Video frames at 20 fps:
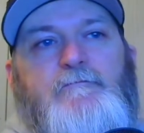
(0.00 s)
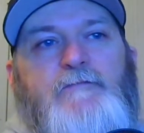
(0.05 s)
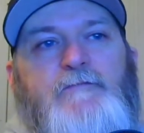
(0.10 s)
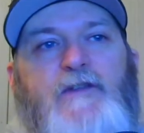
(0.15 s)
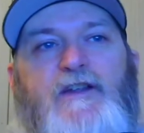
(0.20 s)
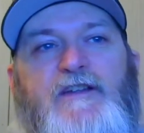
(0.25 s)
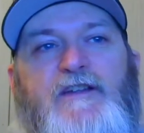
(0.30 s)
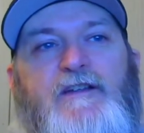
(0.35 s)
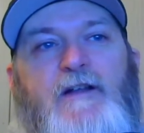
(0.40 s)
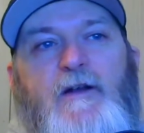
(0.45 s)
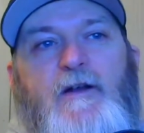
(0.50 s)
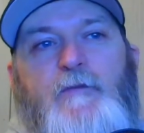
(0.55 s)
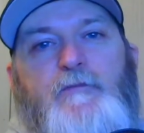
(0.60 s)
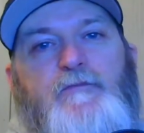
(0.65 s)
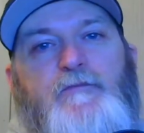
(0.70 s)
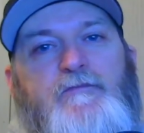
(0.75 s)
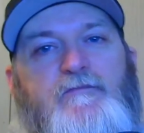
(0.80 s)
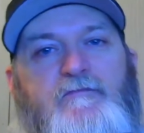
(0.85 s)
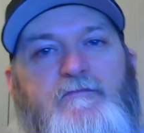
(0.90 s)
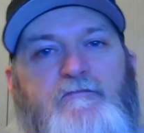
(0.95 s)
I'm
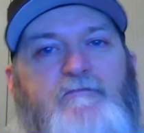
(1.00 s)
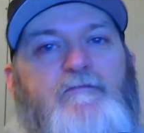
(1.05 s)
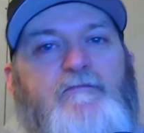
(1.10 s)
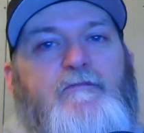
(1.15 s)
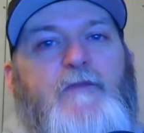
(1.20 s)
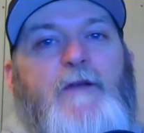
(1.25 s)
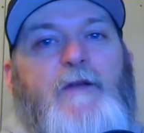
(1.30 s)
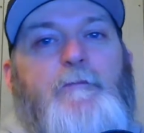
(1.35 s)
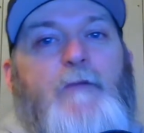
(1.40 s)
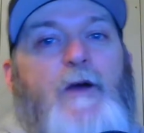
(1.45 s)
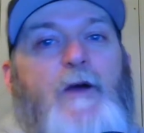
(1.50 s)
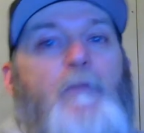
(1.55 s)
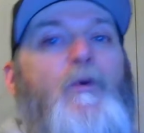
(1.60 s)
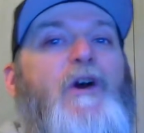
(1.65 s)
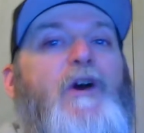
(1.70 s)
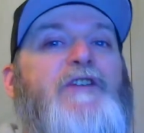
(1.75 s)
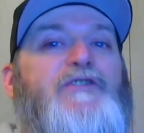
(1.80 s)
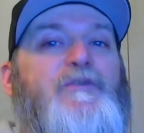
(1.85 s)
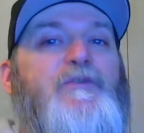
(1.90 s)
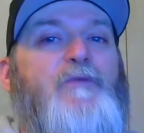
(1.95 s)

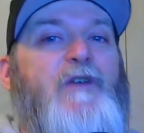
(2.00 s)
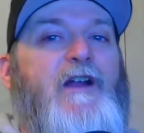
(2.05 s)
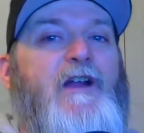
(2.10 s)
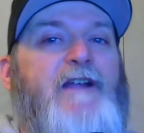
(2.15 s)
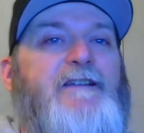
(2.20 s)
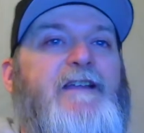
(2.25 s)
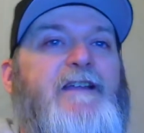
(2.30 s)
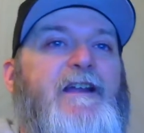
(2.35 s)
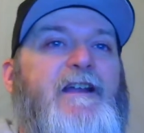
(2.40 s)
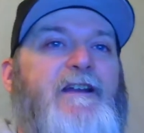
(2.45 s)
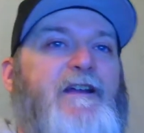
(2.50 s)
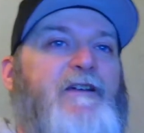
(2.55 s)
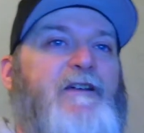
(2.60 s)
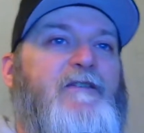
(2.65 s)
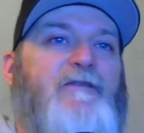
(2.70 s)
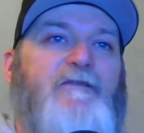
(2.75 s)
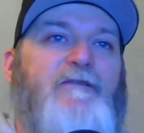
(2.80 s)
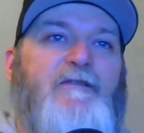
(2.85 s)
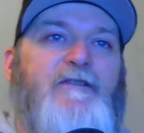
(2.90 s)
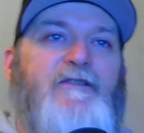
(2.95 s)
watching what I say now.
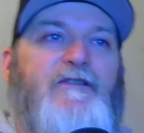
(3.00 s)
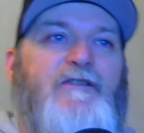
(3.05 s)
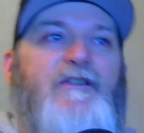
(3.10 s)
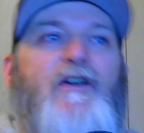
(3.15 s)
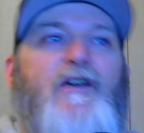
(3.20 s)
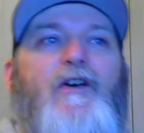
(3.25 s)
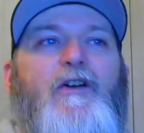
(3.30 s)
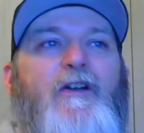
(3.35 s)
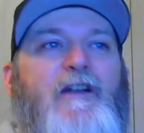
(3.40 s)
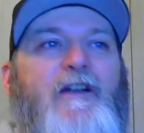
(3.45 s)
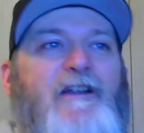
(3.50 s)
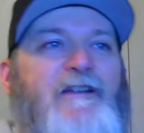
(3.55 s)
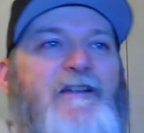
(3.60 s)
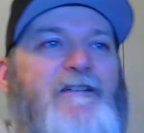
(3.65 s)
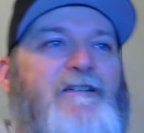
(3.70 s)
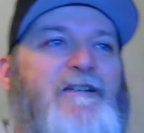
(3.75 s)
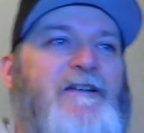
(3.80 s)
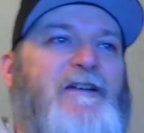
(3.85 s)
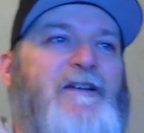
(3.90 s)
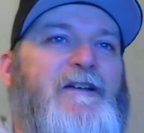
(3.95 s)
Sorry.
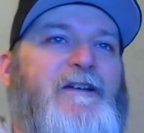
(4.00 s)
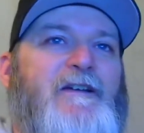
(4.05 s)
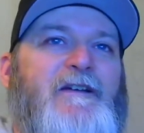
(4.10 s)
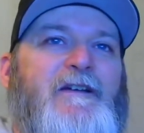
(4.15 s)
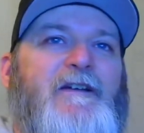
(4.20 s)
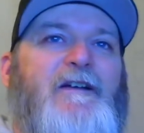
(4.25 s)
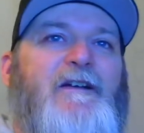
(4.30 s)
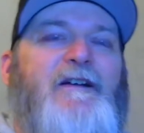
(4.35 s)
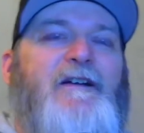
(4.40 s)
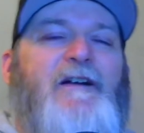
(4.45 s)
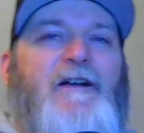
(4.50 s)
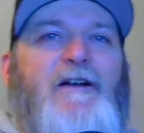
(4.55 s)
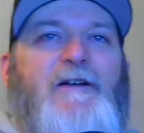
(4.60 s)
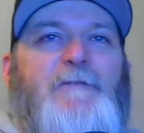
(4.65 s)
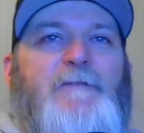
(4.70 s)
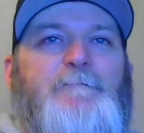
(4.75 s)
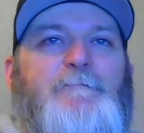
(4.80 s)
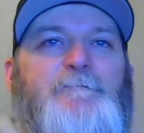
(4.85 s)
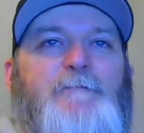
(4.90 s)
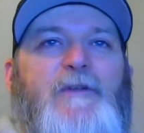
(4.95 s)

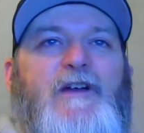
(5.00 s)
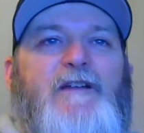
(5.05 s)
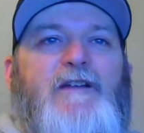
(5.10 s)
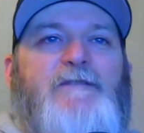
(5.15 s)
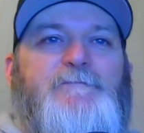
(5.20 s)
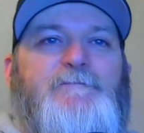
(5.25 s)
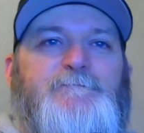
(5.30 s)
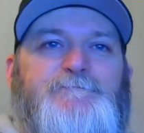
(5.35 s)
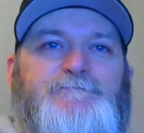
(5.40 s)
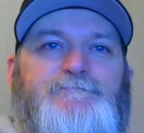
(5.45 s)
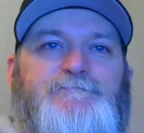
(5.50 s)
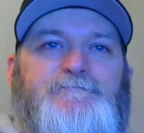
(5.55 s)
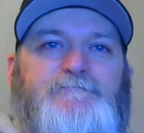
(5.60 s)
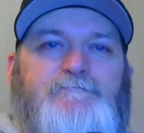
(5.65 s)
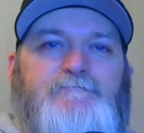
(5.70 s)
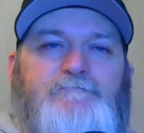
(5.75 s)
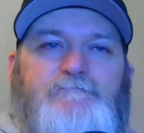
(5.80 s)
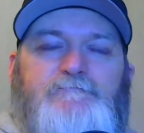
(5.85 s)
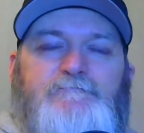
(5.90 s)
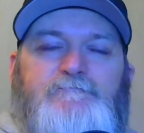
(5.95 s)
But
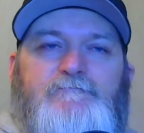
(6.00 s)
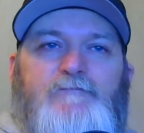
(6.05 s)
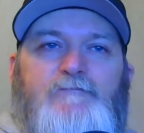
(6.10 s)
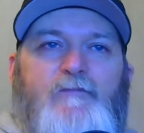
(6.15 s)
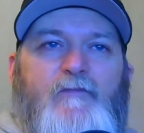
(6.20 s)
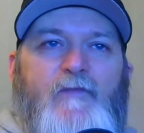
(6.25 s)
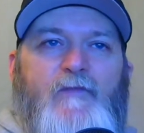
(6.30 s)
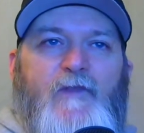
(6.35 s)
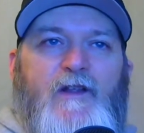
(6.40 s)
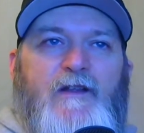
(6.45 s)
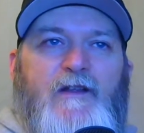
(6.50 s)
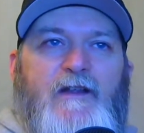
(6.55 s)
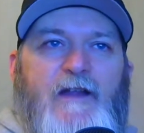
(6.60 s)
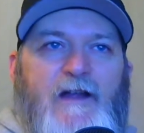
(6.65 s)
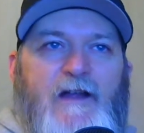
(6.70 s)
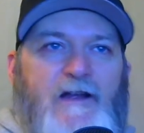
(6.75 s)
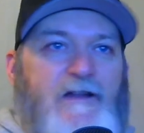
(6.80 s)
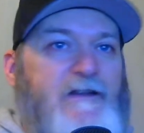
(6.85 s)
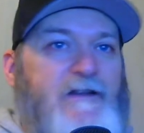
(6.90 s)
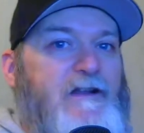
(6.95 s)

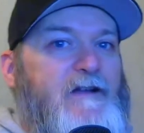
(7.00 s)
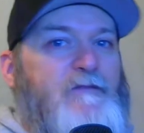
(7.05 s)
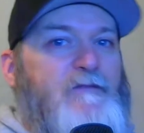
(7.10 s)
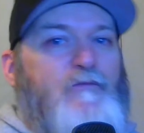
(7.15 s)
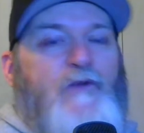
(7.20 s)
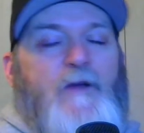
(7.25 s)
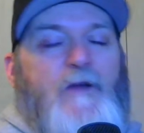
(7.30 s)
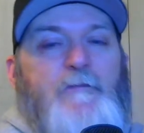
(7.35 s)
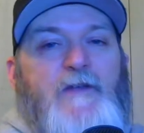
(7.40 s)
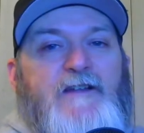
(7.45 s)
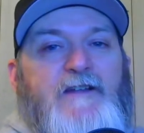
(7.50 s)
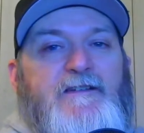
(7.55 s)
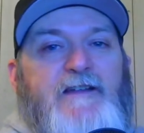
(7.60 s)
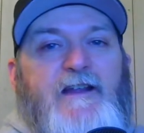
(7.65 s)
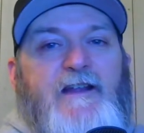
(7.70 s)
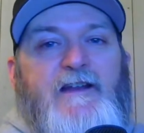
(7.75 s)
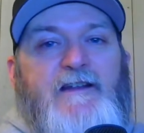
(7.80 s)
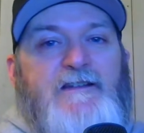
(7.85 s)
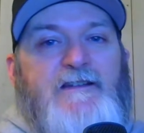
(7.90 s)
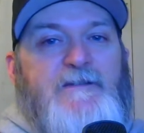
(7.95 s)
yeah, well, I'm not saying
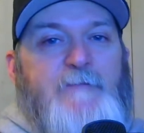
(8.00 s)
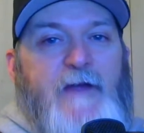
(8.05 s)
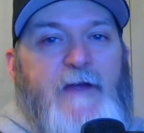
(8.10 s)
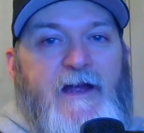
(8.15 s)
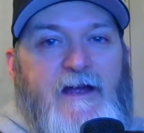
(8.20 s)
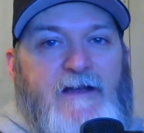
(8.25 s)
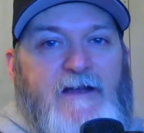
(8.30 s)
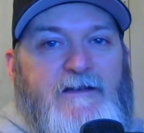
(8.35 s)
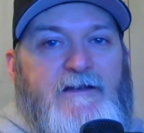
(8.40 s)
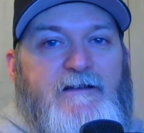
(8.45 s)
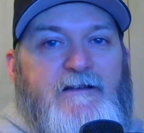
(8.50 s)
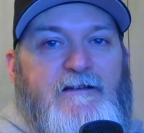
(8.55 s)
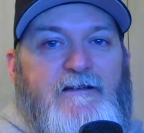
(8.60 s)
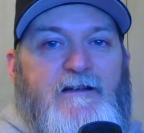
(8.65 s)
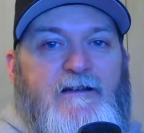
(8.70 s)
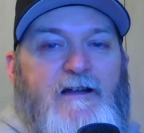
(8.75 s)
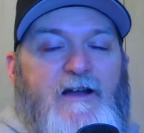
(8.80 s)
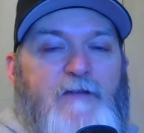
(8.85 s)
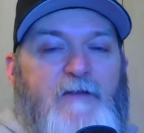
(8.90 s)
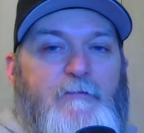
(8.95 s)
it's bad,
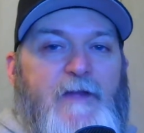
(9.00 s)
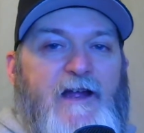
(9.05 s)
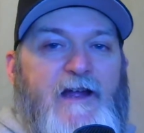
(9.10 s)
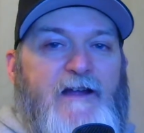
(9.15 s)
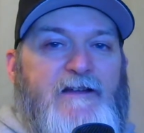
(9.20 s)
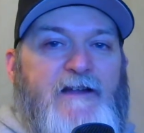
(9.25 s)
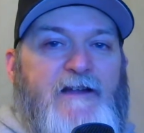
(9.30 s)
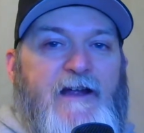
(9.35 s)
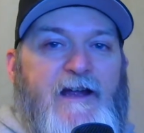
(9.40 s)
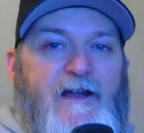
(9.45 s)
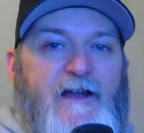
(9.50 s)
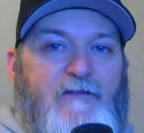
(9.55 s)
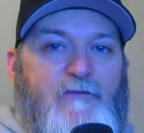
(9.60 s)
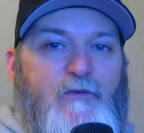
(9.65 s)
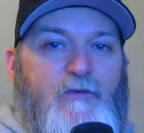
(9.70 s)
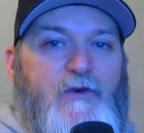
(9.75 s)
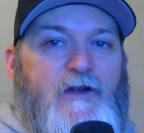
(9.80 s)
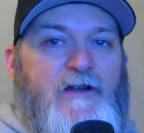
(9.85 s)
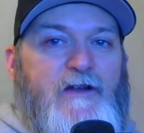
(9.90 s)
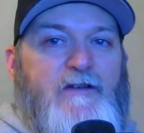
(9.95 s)
not bad to have
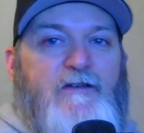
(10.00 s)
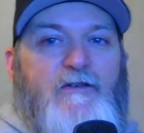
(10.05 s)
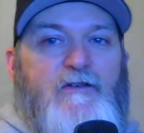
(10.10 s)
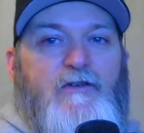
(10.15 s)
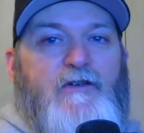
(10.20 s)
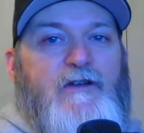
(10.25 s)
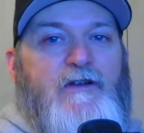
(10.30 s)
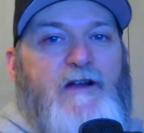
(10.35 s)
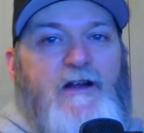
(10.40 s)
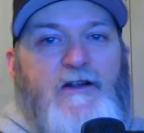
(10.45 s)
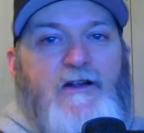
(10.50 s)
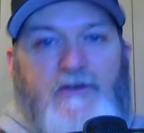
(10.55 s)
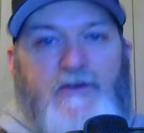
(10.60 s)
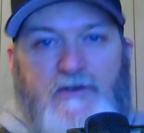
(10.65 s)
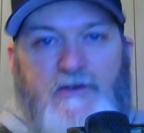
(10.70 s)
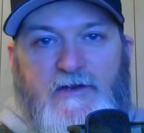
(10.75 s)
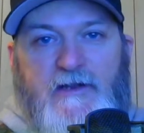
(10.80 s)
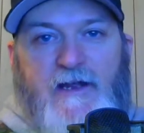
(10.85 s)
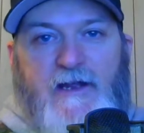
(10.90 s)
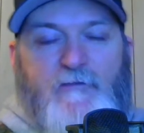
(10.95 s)
one or not good
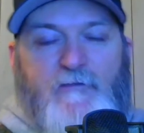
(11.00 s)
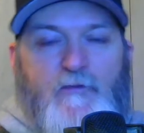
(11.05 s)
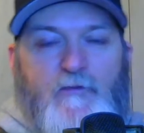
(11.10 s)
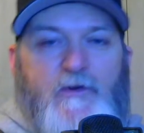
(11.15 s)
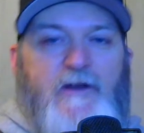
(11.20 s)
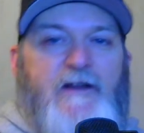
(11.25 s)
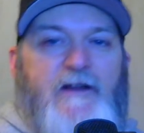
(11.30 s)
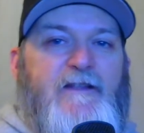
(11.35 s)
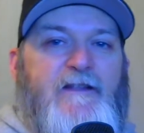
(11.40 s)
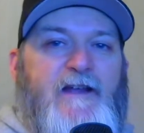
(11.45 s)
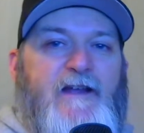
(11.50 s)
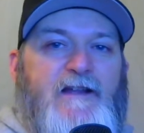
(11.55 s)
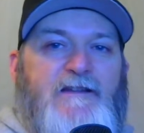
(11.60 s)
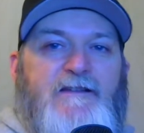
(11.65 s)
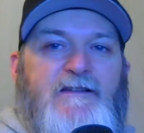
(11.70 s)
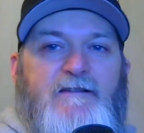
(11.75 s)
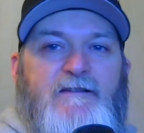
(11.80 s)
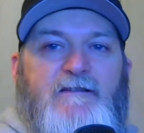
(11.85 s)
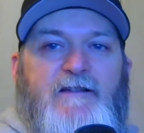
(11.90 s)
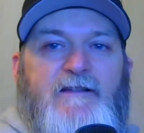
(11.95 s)
to have one. That's
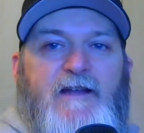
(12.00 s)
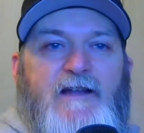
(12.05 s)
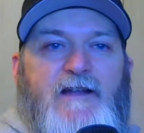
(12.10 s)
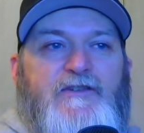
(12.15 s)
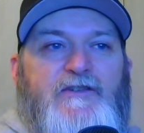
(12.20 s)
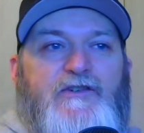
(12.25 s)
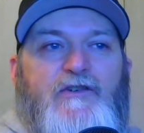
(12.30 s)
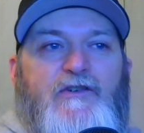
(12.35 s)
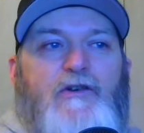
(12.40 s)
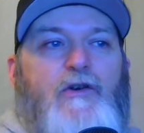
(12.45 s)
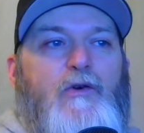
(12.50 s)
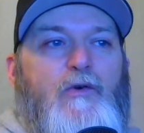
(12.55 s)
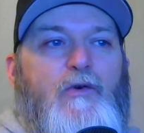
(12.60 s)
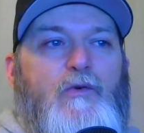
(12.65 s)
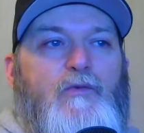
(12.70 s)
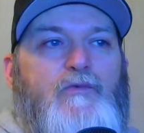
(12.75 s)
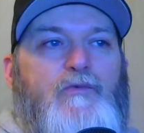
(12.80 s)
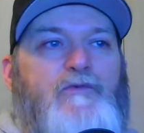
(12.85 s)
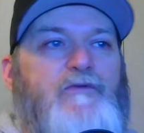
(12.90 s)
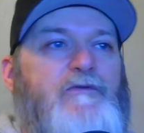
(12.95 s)
your
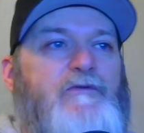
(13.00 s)
own